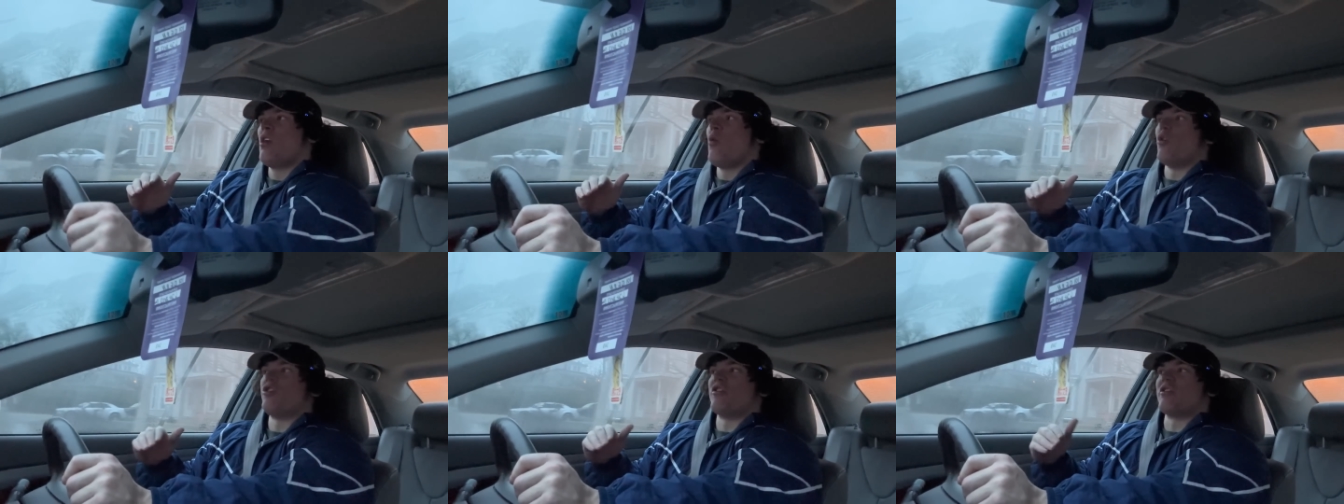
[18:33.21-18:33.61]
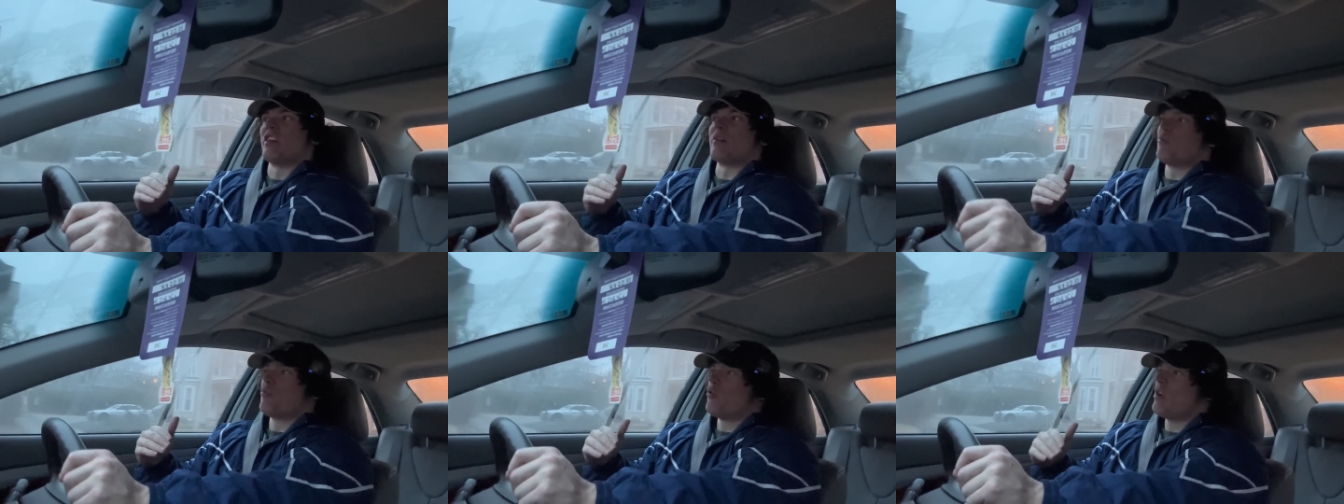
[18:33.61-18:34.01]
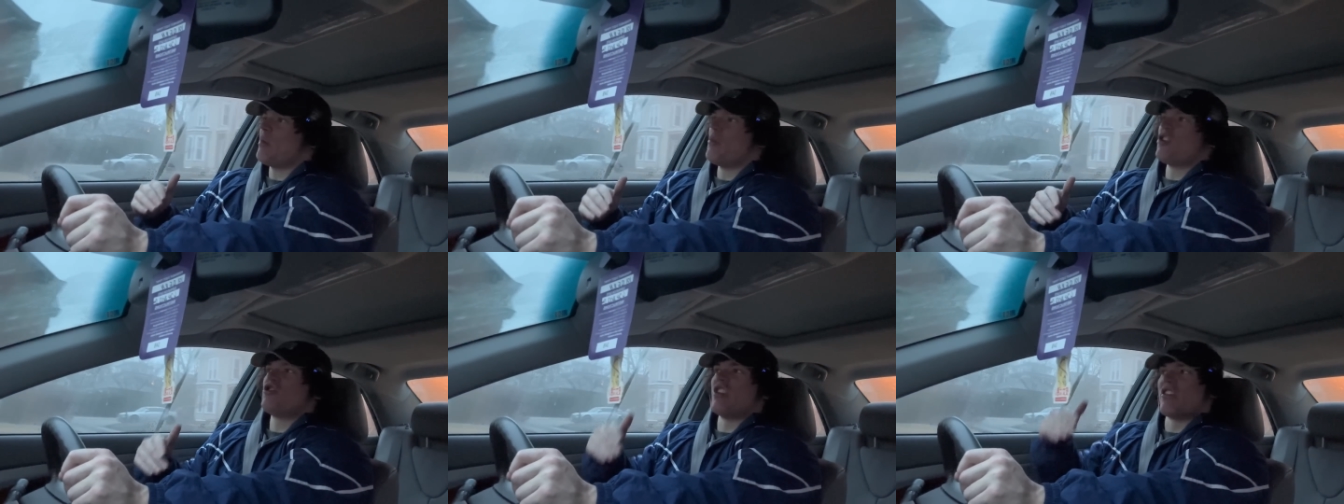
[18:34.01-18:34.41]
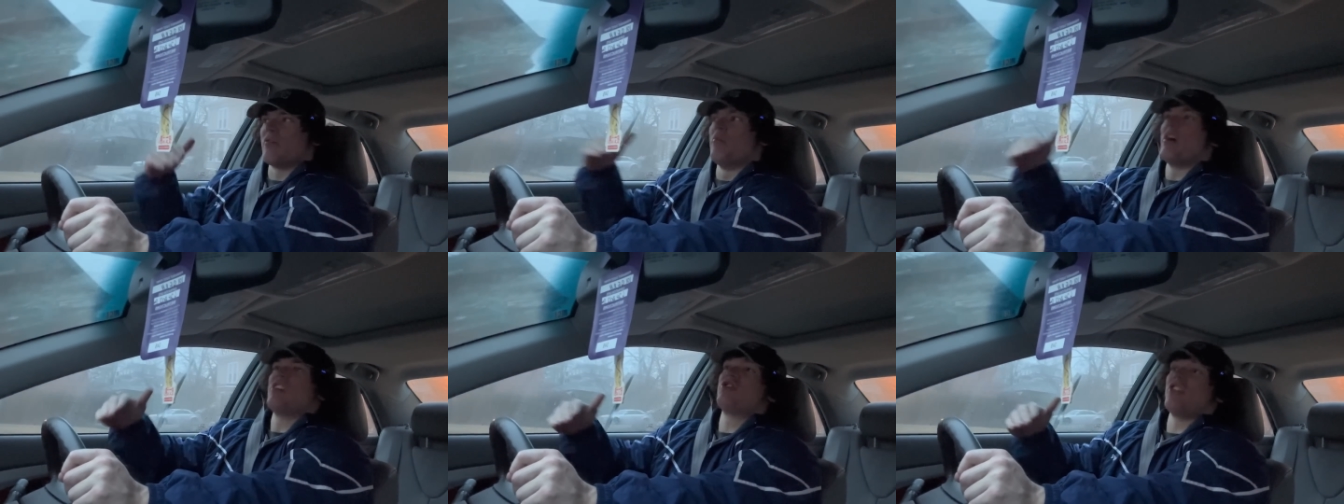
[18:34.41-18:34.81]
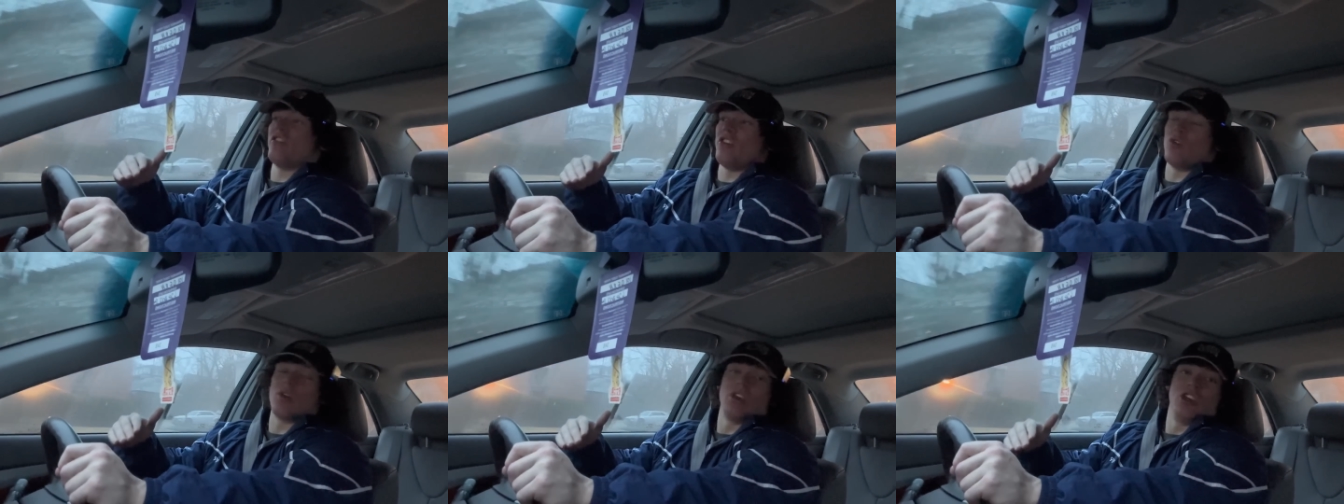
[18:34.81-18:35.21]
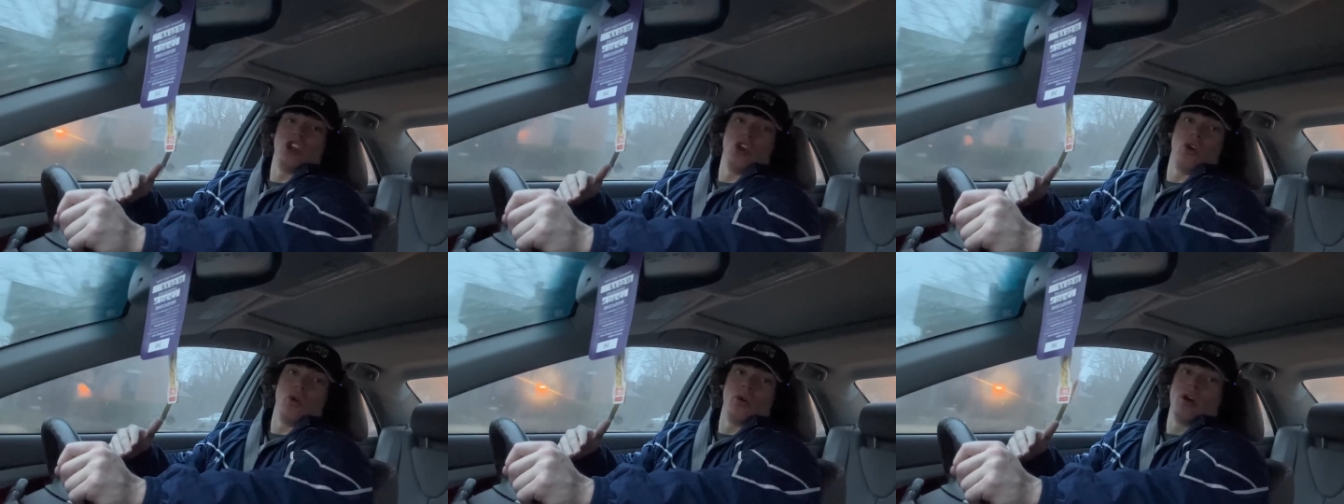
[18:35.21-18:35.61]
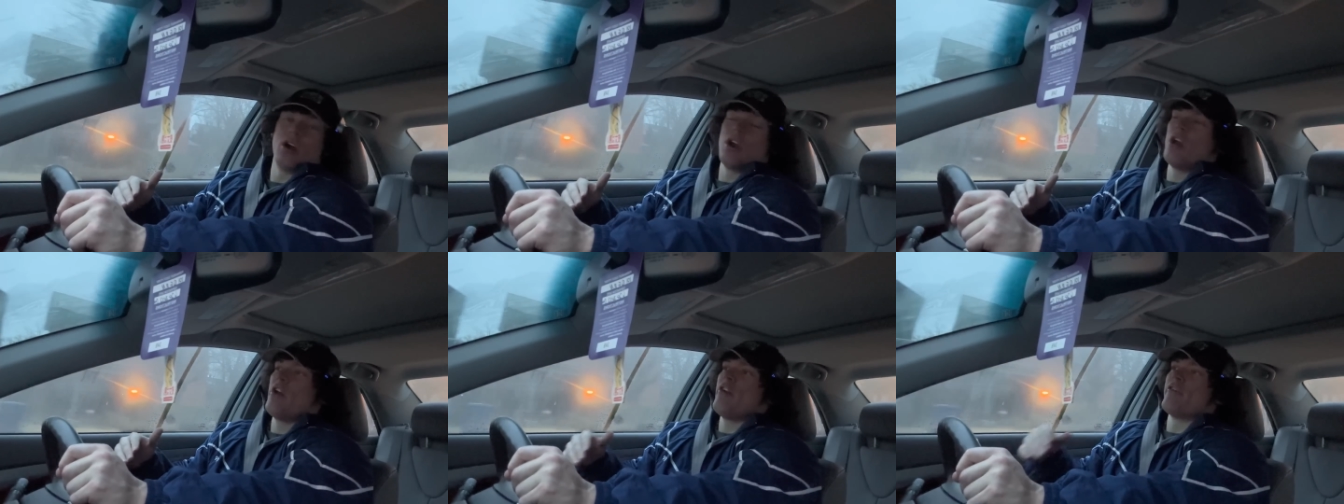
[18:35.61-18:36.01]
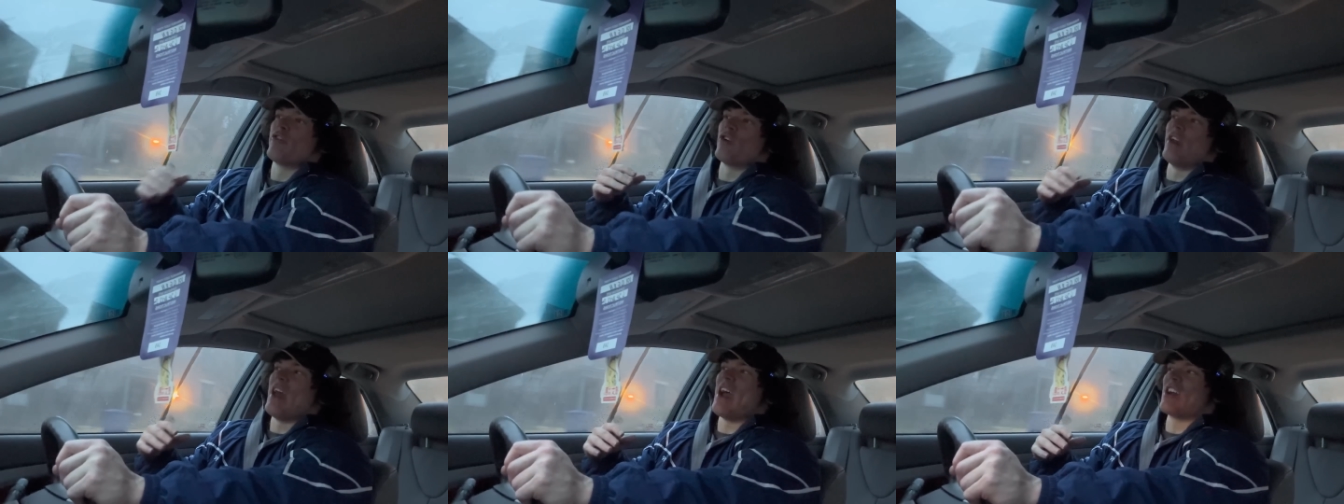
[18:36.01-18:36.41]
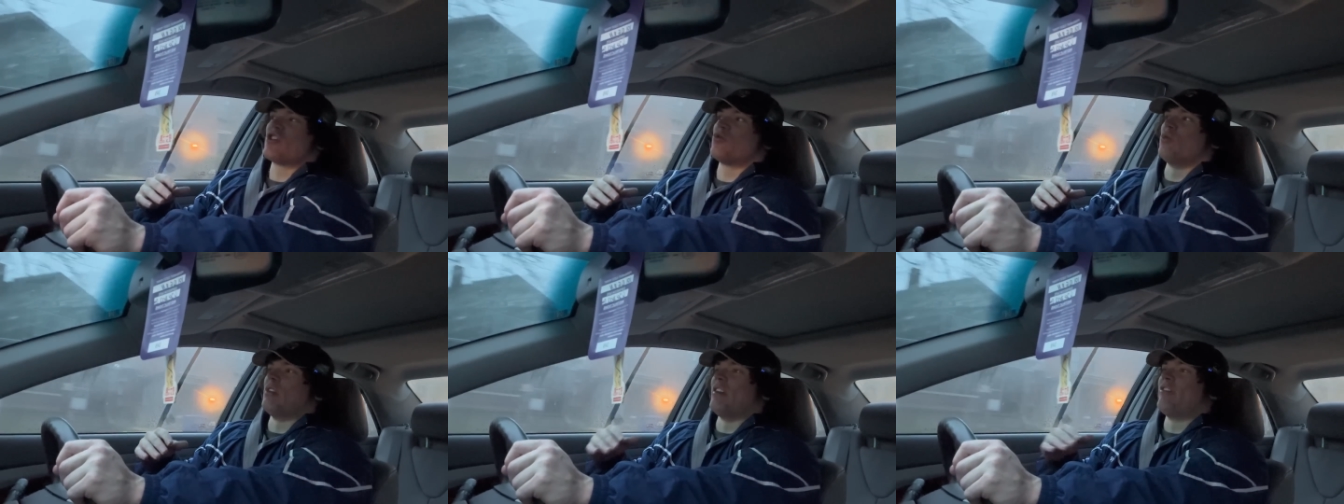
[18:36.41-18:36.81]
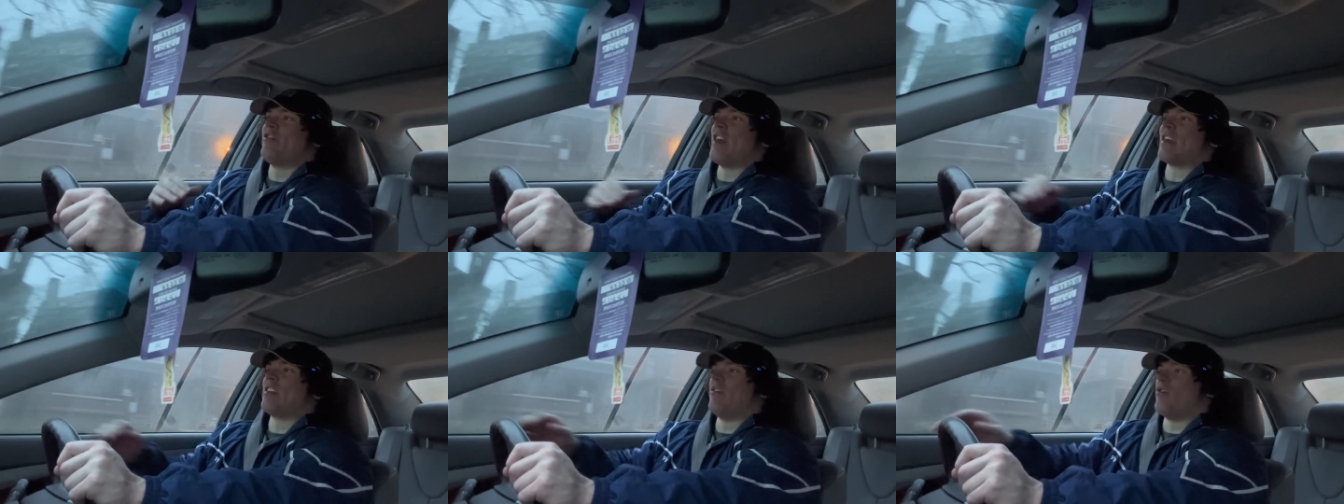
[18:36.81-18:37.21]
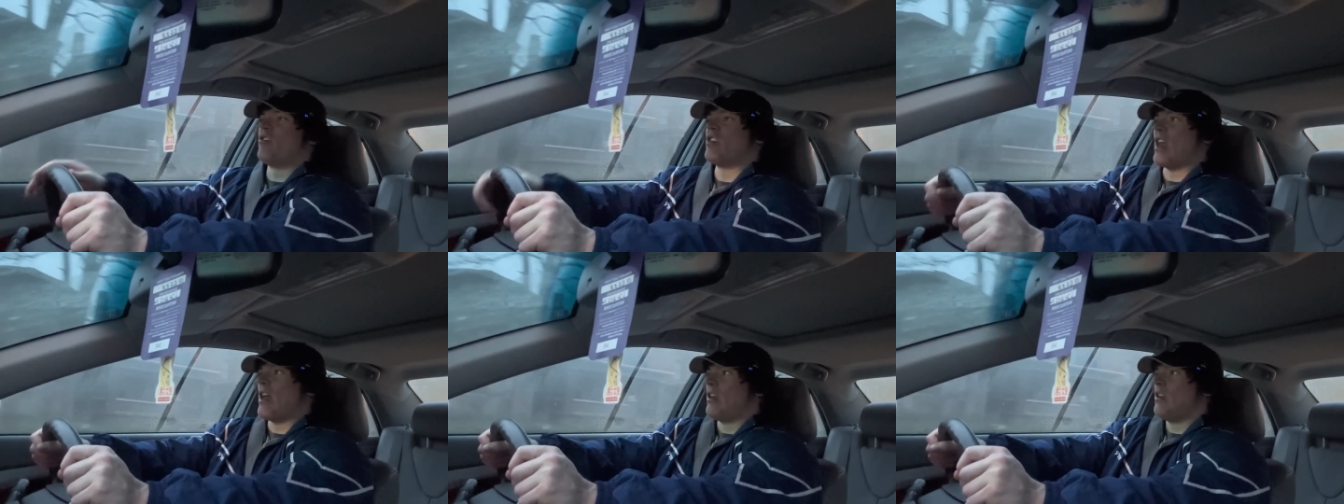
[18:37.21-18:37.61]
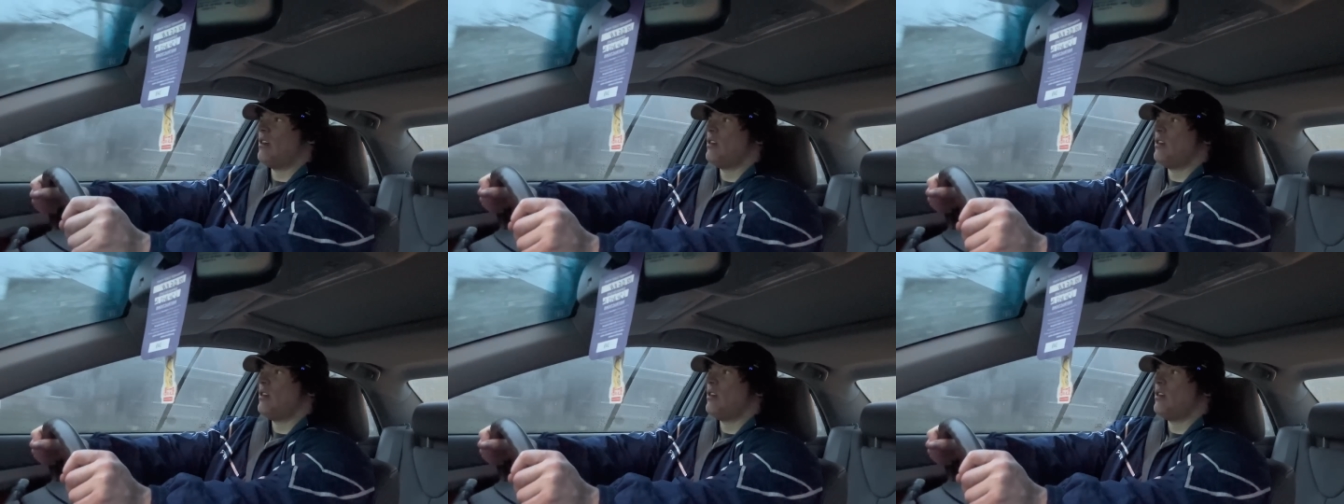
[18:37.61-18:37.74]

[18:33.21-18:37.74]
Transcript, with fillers: which is like pretty much as much as you can do for an actual effective set.